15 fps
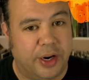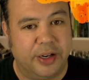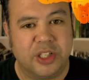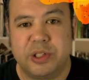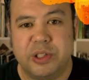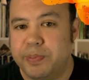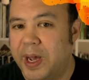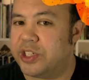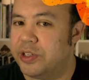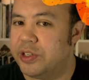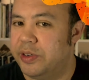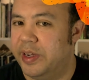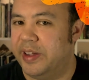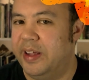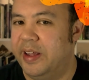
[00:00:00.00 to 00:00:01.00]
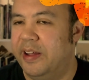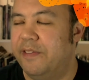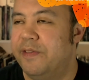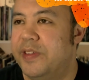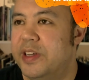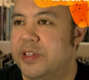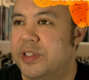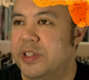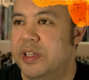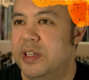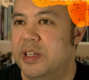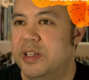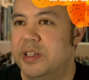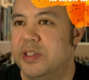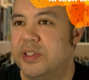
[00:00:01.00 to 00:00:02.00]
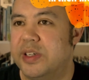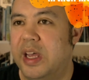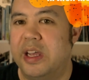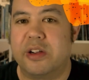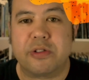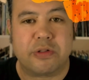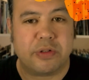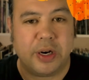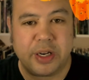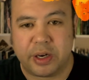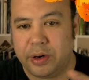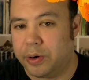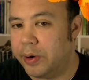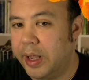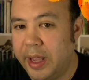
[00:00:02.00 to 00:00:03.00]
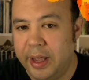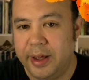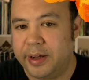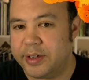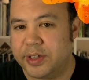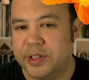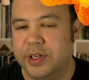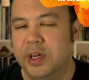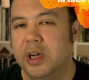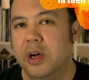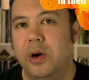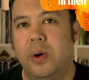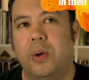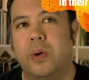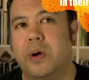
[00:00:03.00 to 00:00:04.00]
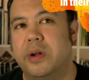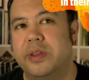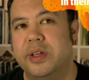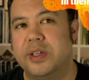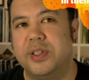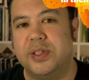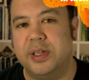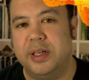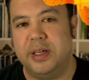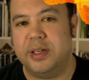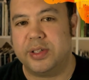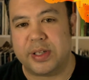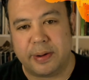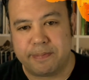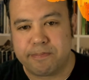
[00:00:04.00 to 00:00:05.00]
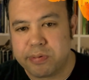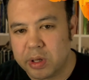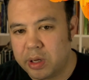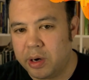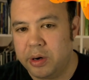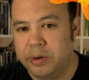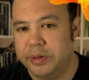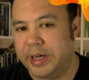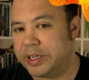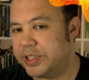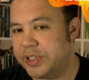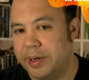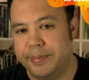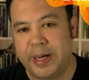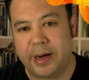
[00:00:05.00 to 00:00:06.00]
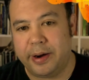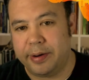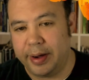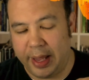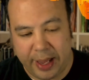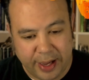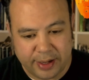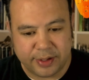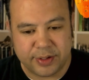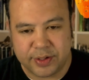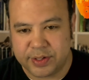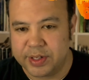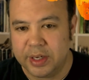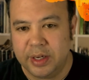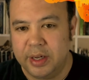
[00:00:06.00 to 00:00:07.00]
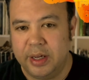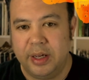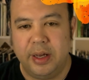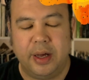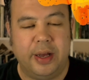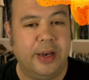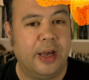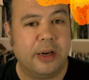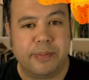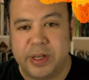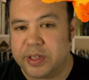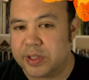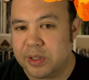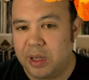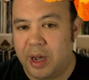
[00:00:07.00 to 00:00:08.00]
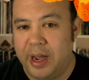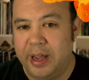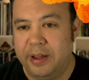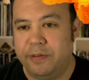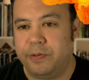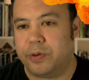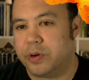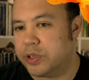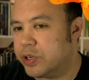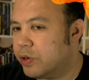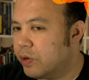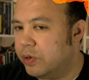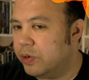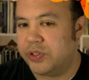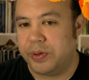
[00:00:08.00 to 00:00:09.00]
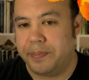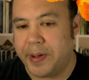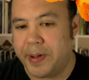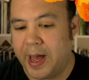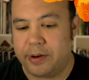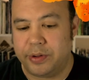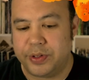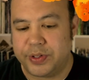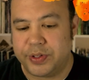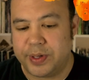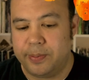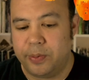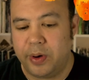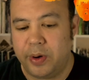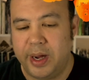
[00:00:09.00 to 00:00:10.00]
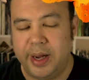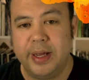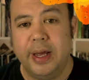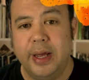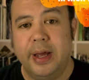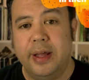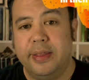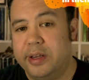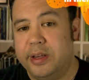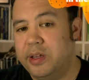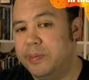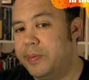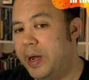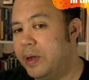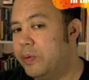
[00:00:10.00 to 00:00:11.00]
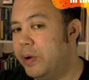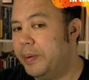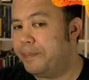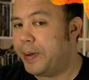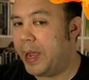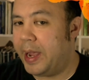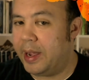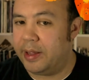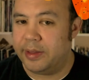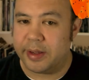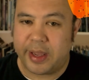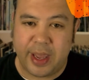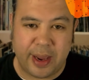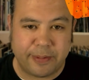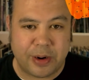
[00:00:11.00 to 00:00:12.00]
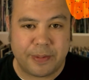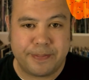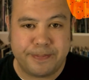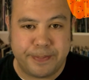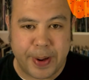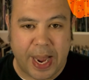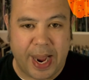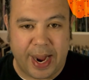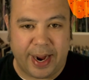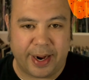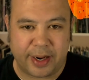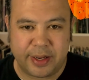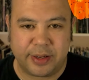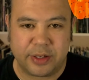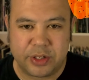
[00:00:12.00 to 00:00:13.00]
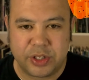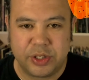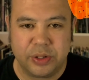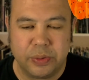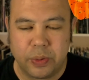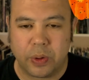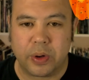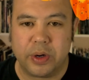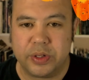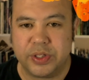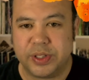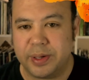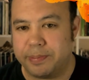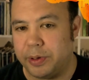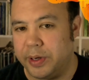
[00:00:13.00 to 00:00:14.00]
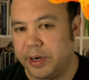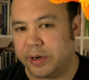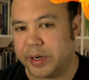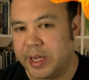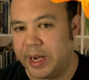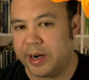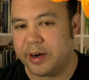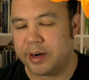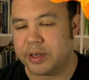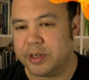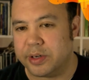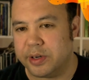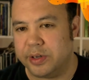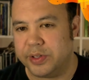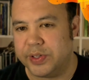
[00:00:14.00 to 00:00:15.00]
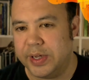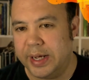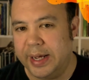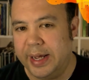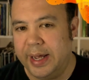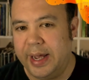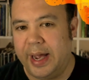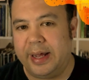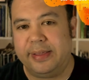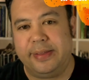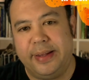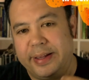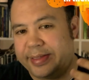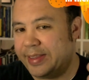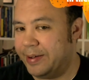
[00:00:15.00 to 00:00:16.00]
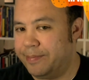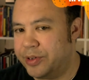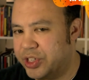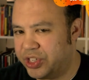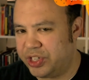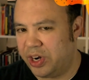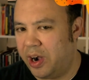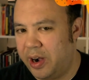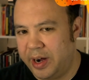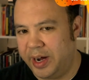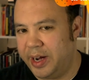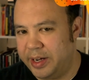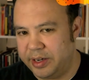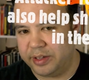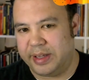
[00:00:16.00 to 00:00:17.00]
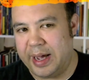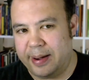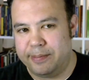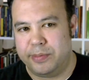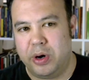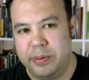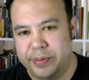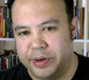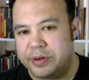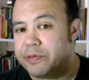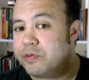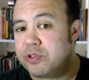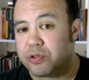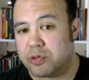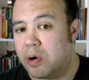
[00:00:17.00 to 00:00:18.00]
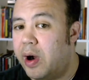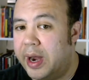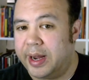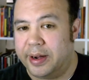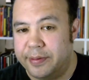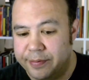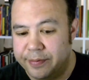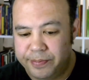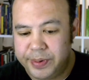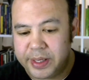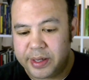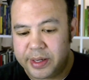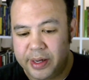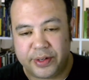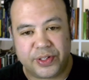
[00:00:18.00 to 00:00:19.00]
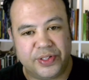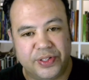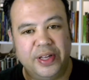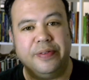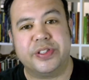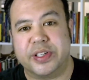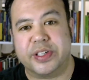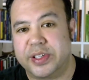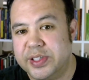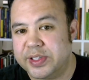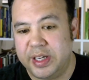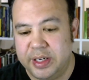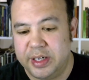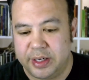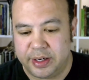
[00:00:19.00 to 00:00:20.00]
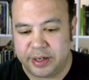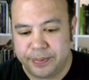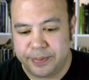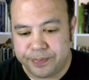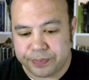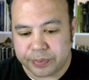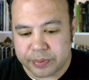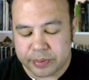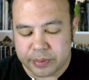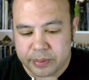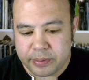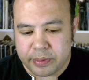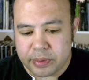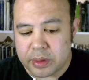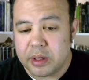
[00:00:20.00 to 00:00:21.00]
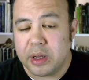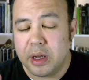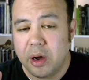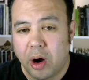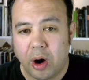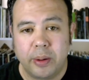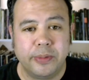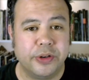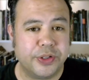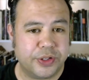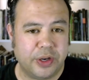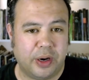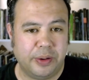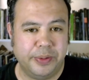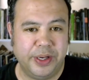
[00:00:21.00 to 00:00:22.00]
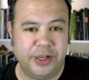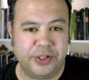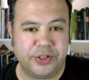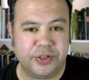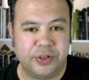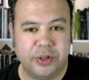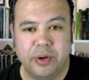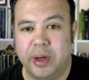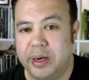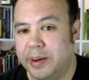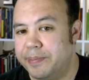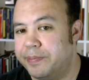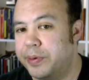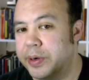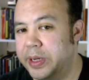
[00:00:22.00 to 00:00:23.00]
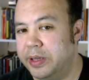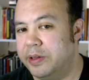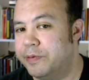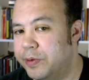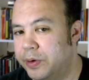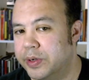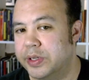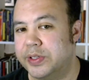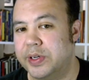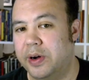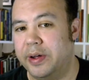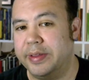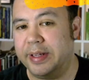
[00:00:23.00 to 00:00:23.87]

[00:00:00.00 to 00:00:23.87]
especially if this is a critical hit or this is a blow that somehow ends an enemy's life or turns the battle in some way. Then you might want to pan the camera back towards the player characters and let them shine in that moment of triumph because they've succeeded. Almost always you end up putting the focus on the